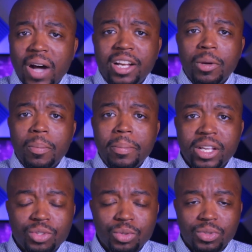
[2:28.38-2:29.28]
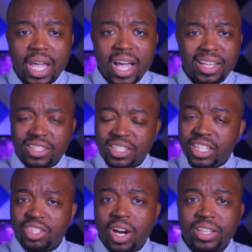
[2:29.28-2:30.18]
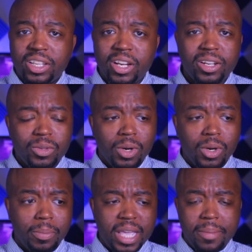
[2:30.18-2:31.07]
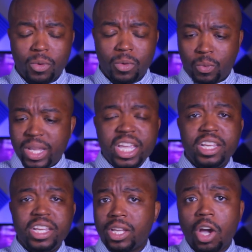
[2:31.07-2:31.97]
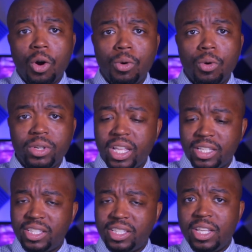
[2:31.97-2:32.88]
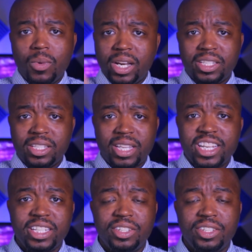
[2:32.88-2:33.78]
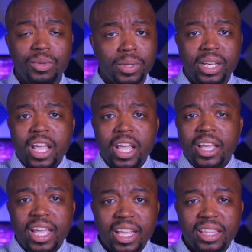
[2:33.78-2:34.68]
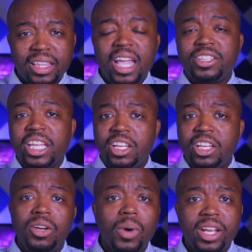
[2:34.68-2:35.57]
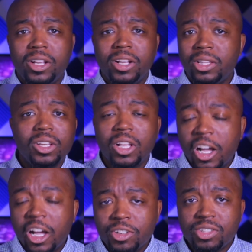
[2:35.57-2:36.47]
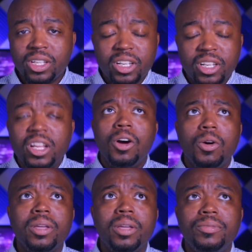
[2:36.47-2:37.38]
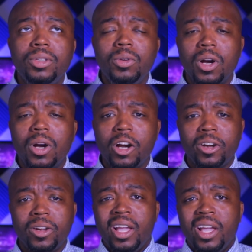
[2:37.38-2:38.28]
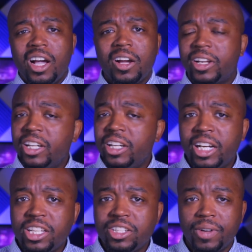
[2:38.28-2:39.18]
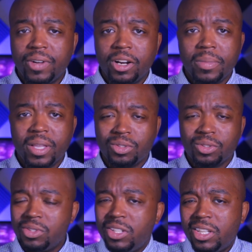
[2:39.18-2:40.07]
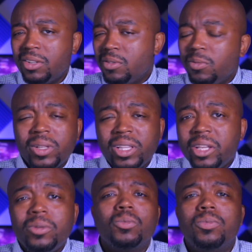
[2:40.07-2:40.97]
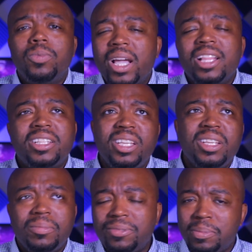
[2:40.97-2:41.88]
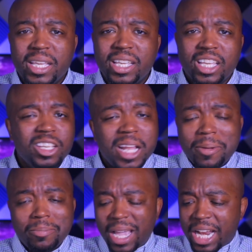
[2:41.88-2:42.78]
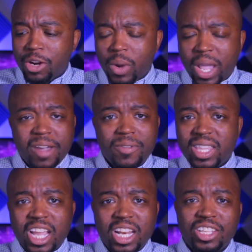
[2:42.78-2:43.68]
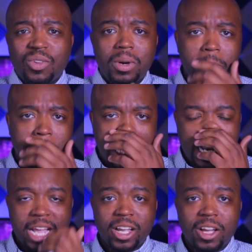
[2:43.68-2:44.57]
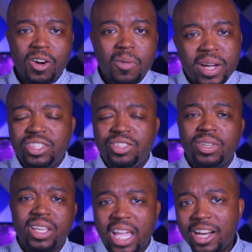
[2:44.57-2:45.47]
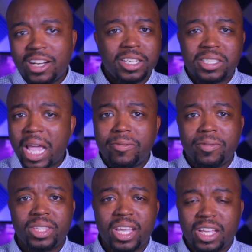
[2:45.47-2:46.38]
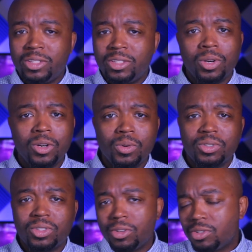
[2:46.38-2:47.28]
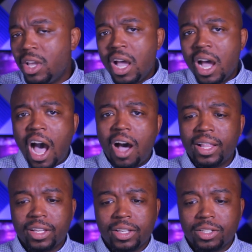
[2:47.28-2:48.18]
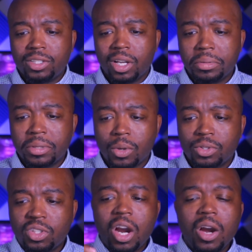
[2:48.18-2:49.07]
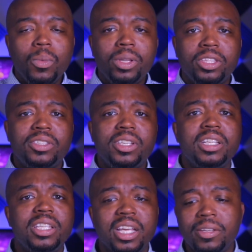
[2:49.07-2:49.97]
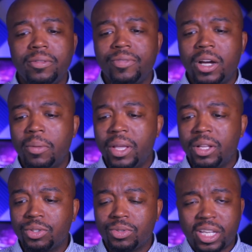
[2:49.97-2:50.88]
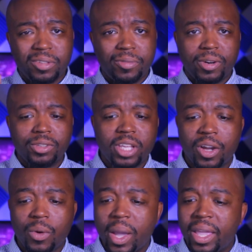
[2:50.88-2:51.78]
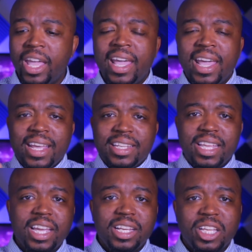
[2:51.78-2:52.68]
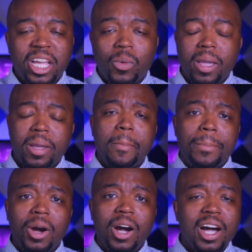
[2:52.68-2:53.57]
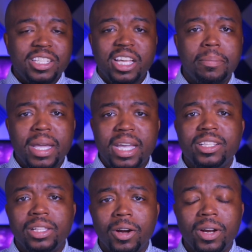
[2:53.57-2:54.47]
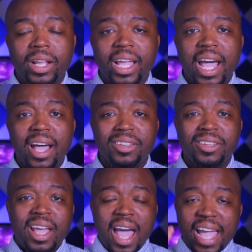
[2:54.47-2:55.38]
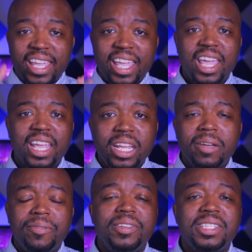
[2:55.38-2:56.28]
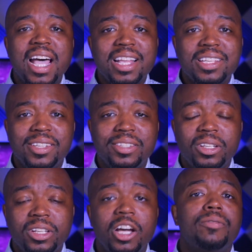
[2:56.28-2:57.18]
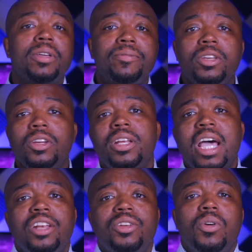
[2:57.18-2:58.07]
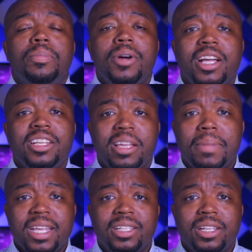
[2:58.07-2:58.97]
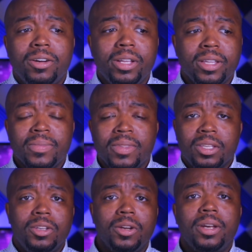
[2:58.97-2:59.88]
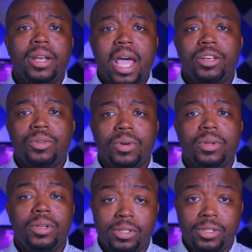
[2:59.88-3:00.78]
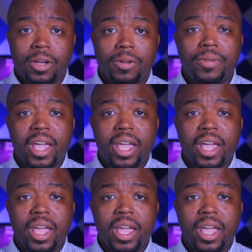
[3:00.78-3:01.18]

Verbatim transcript: Fundamentals, guys. Just start there. You want to be able to read code and see what it's actually doing. And that's a good way to under, know if you are, are good at your fundamentals. You can, within relative speaking, you not, might not know everything that's going on in that line of code, but you can kind of decipher things, do a Google search, all that good stuff. So start with the syntax and fundamentals. That's the first takeaway. Second takeaway, project-based learning, guys. I can't emphasize this enough. If you're not doing project-based learning, you're not doing yourself